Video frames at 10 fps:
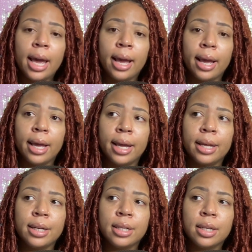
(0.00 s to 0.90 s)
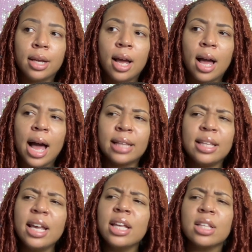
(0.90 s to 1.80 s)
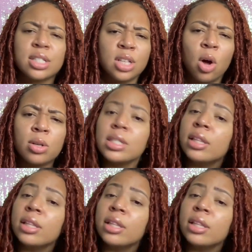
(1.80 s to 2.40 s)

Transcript: and I think in the songs,